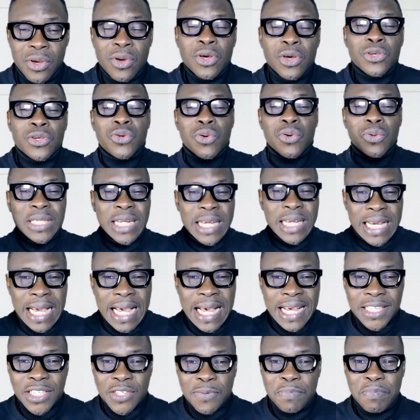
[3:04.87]
So the
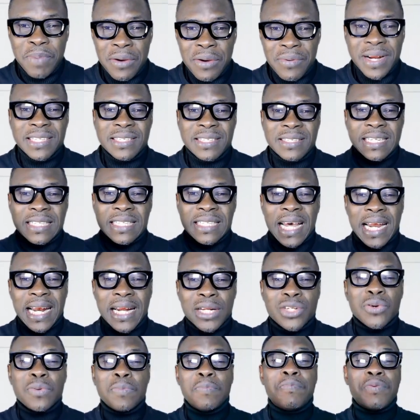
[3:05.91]
girl's parents decided
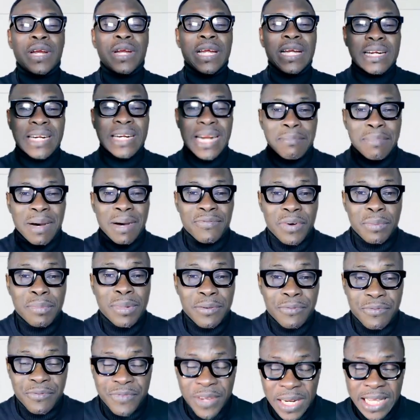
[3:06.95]
to bring grandma from the
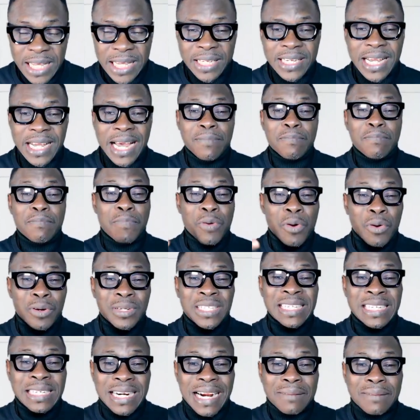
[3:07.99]
village and
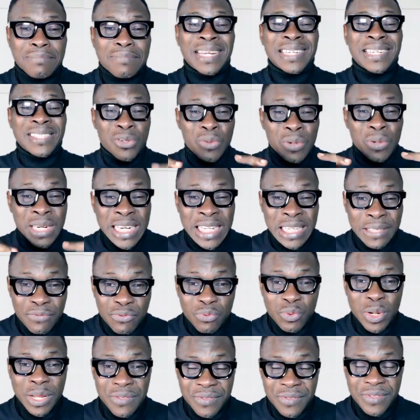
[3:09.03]
brought grandma to live
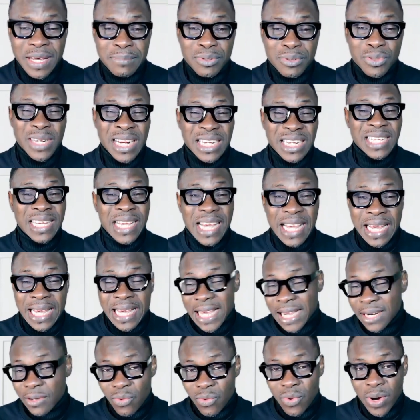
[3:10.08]
with them so that she can
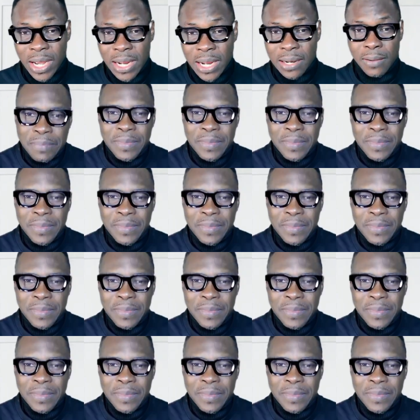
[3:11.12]
get well.